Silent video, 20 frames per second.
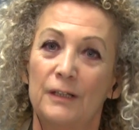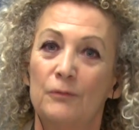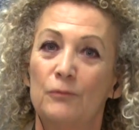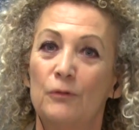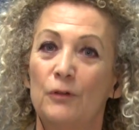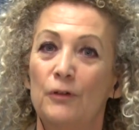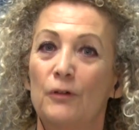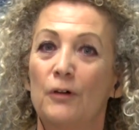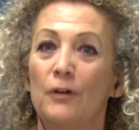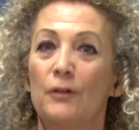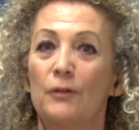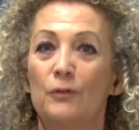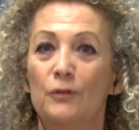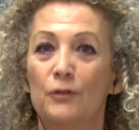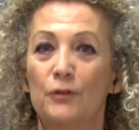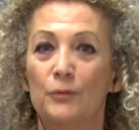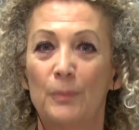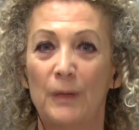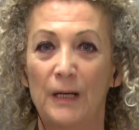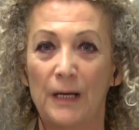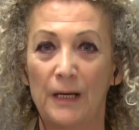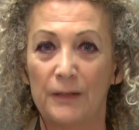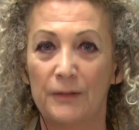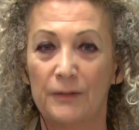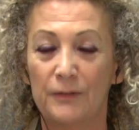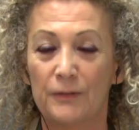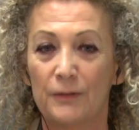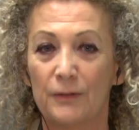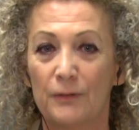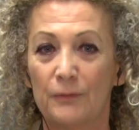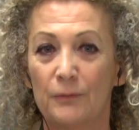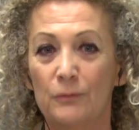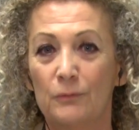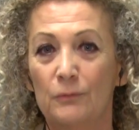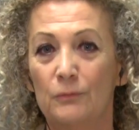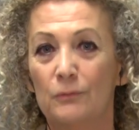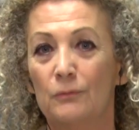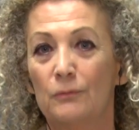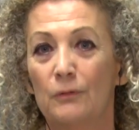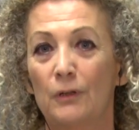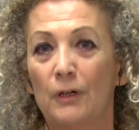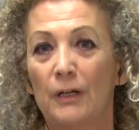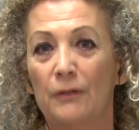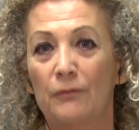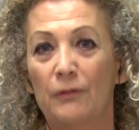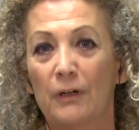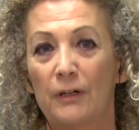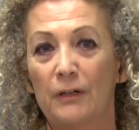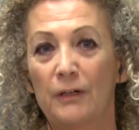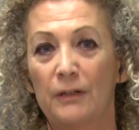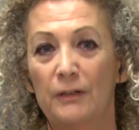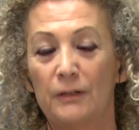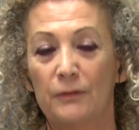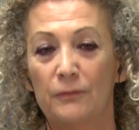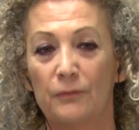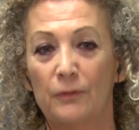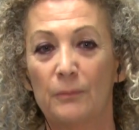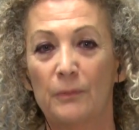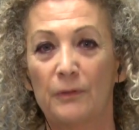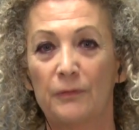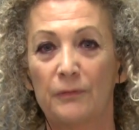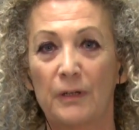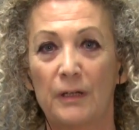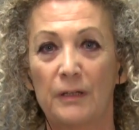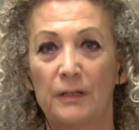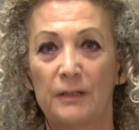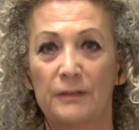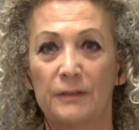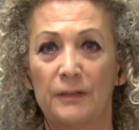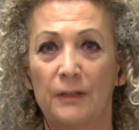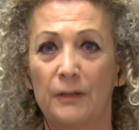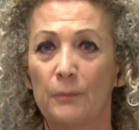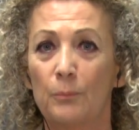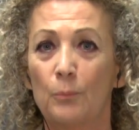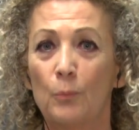were on those planes who were evacuated from Afghanistan.